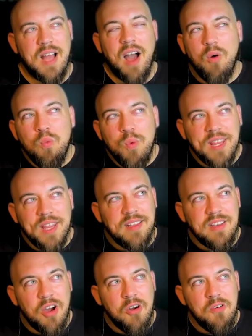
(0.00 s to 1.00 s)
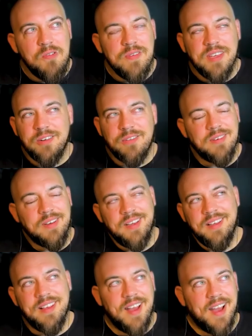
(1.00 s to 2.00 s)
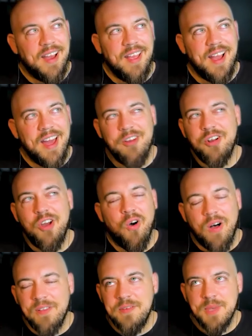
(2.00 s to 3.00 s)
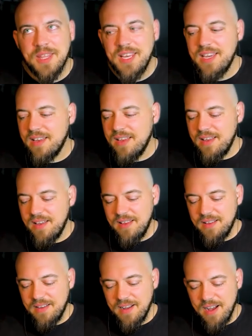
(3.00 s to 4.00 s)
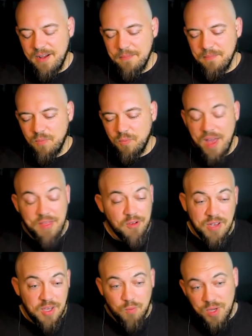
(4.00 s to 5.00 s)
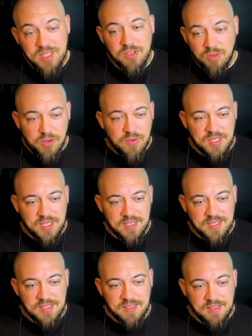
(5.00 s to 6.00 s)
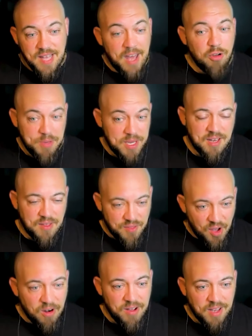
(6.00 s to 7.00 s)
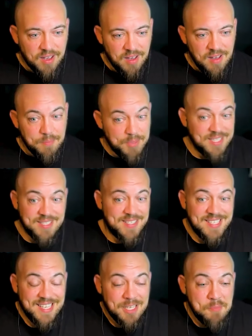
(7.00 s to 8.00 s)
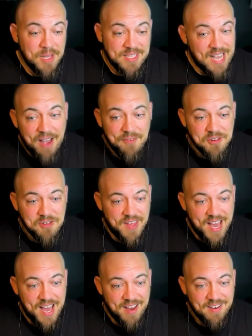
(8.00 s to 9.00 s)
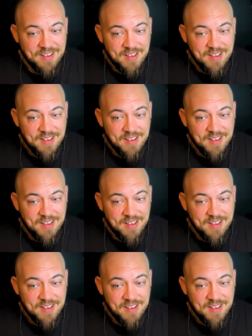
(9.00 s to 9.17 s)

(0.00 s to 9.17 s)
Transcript: will it go? You know, I don't know. Ultimately, whether he wins or loses, that'll be cathartic. But then 6 months after that,